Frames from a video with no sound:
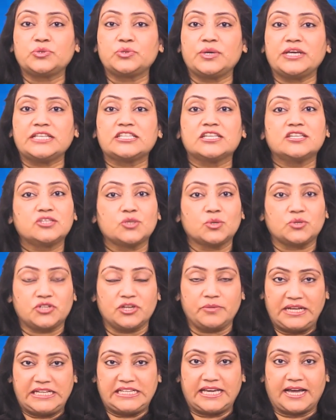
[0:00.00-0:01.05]
through its
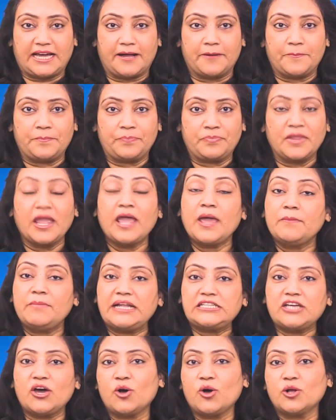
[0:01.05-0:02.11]
social media.
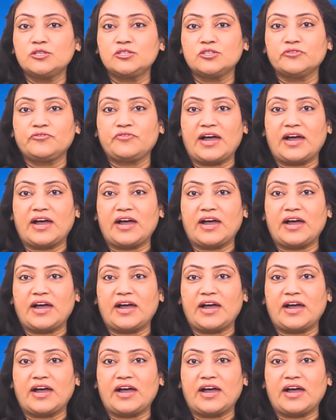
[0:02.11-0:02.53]
Meta also